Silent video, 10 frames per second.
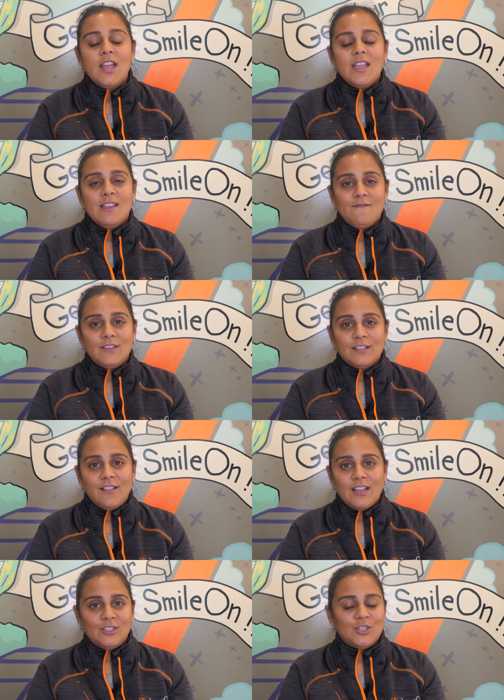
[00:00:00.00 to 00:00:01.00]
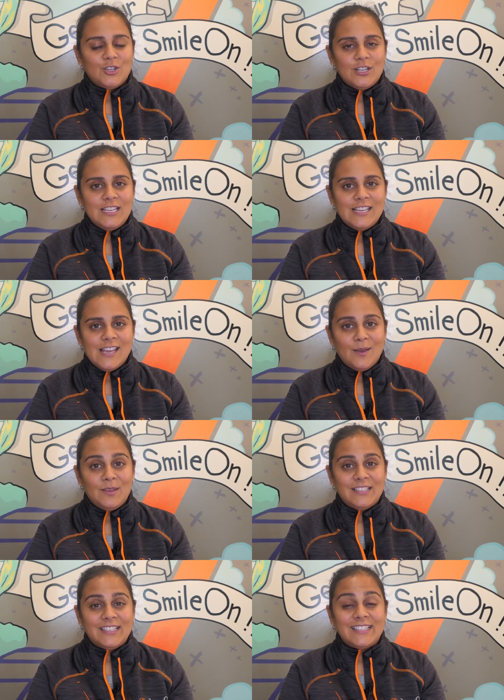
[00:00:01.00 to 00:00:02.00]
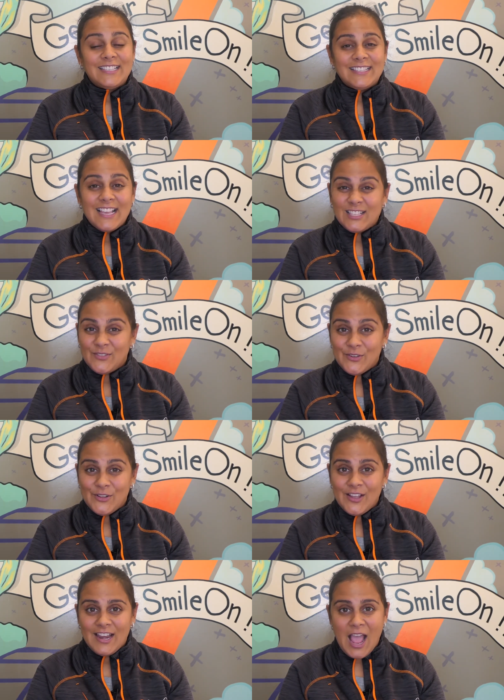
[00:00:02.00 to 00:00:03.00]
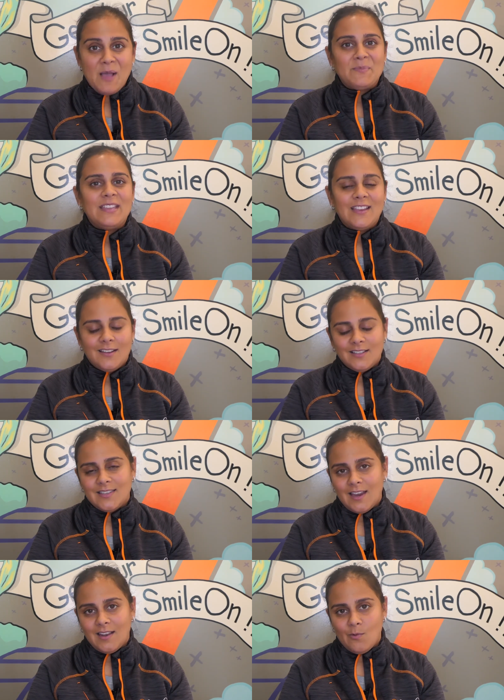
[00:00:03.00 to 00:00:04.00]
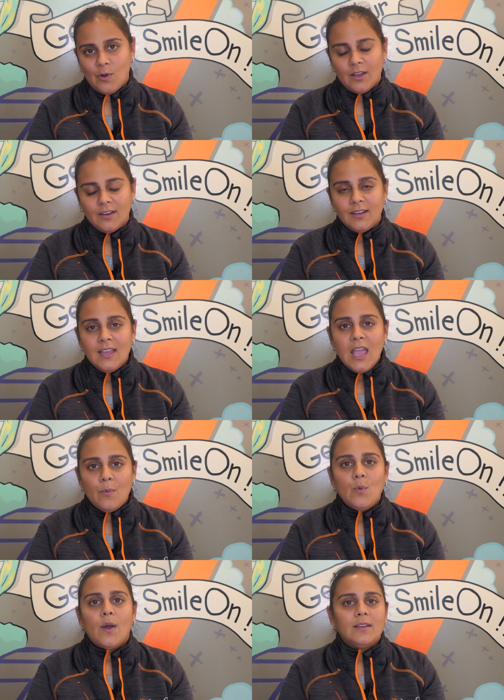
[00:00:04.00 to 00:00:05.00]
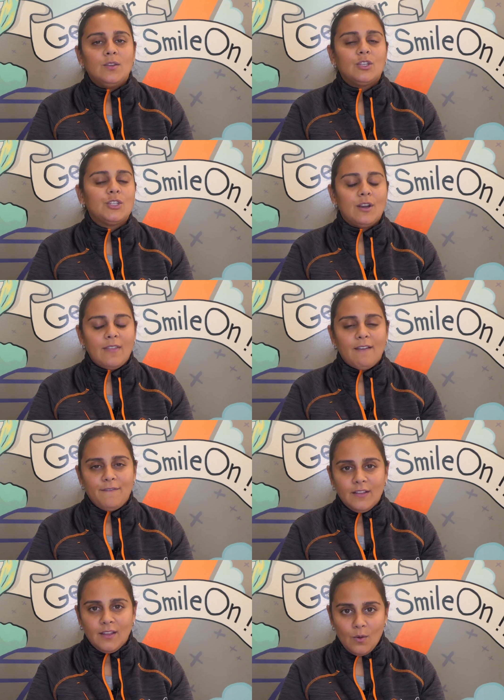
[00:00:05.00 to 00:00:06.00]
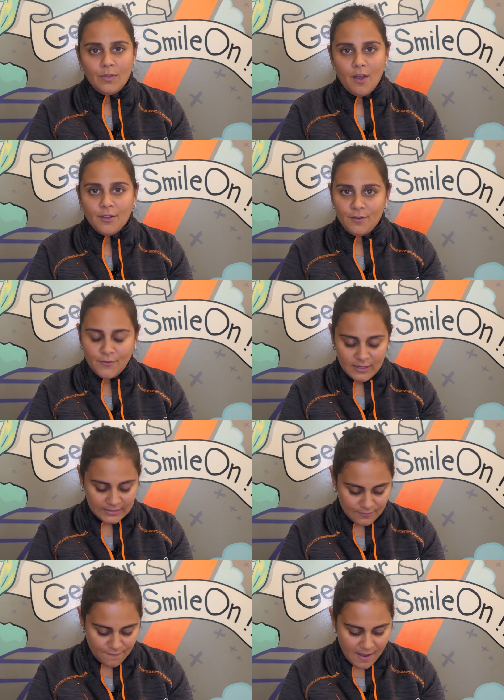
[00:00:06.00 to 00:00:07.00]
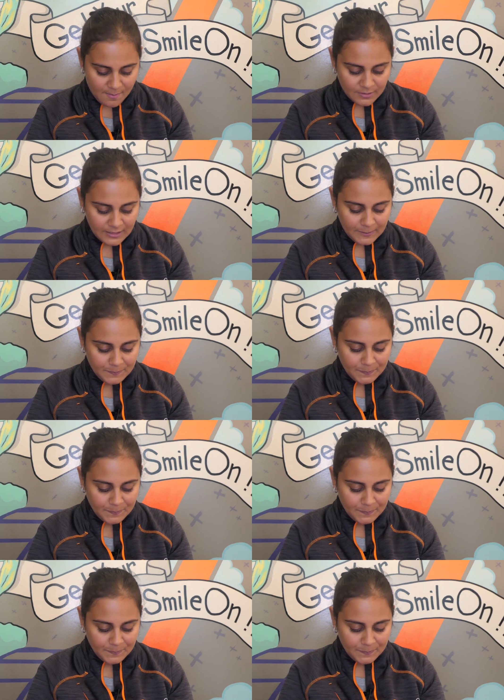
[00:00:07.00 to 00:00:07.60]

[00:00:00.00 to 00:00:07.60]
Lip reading: Invisalign journey is a successful and happy and exciting one. And we want you to share that feeling with all your friends and family.